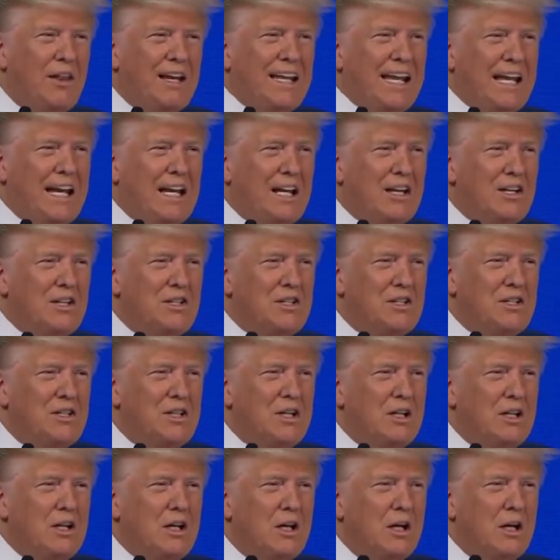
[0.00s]
and the
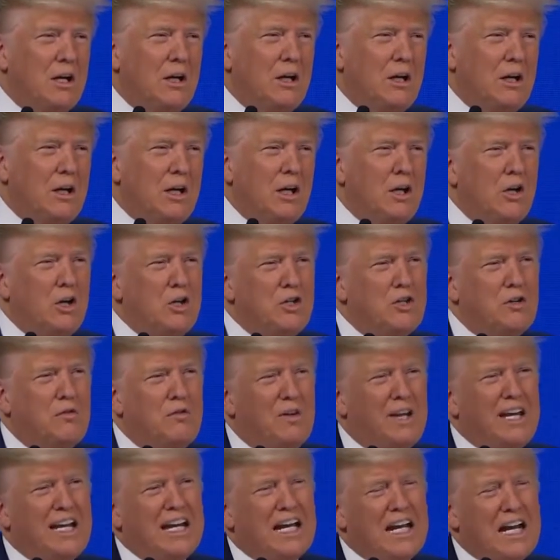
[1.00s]
latest. Years
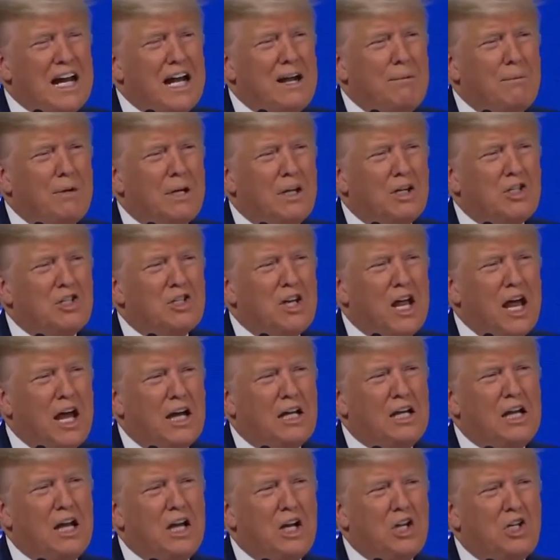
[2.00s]
of economic
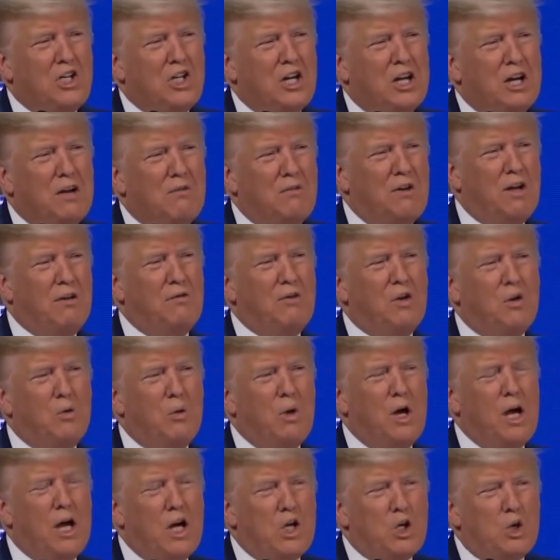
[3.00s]
stagnation have
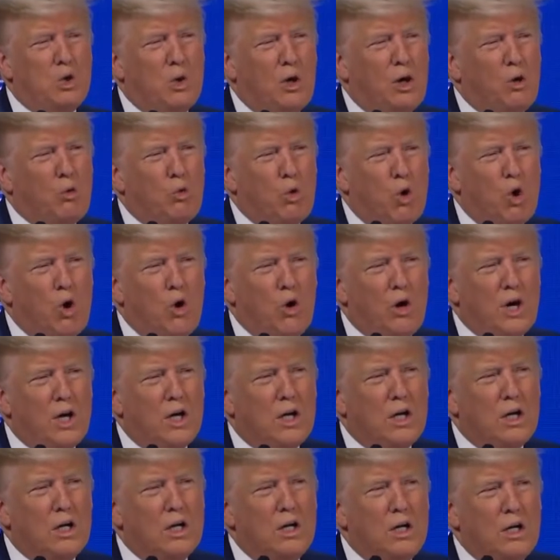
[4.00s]
given way to a
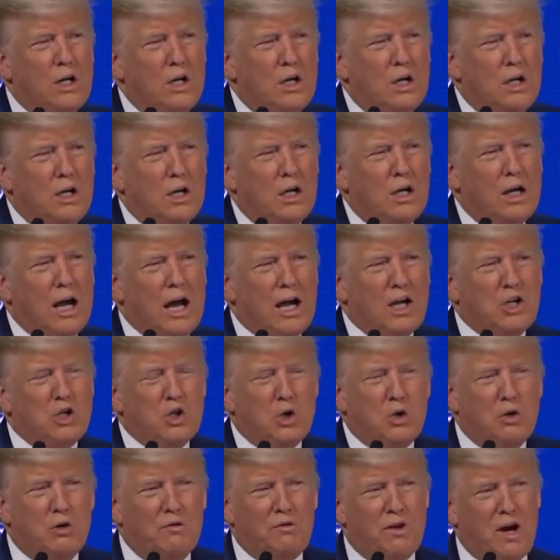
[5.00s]
roaring
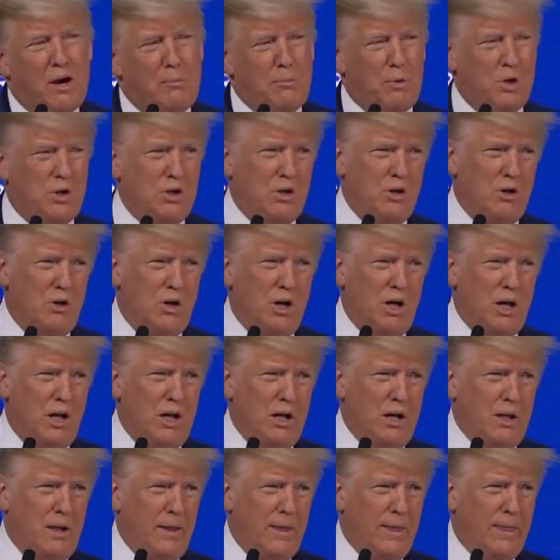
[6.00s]
geyser of
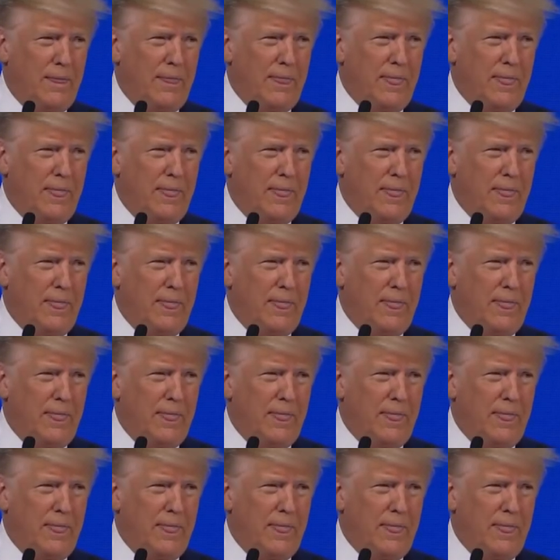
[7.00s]
opportunity.